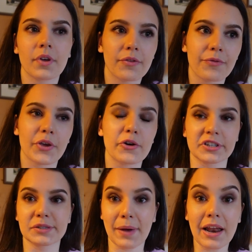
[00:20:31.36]
if your
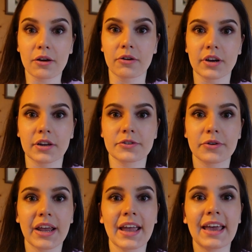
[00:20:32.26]
spinal cord
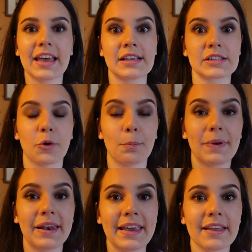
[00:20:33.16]
injury is
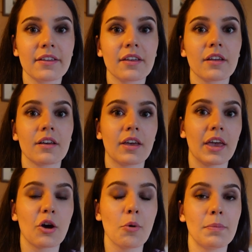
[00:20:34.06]
complete,
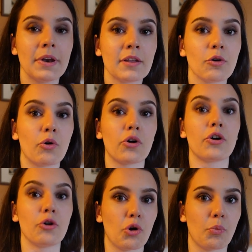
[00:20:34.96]
incomplete, or
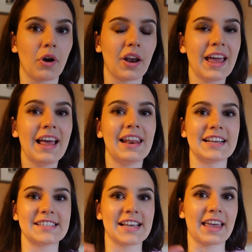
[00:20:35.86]
normal.
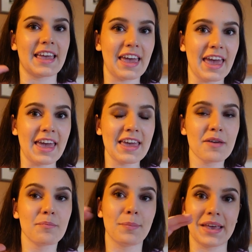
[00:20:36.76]
Let's say A
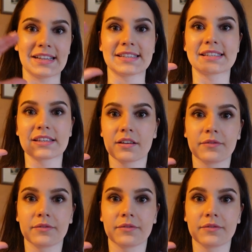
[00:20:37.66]
means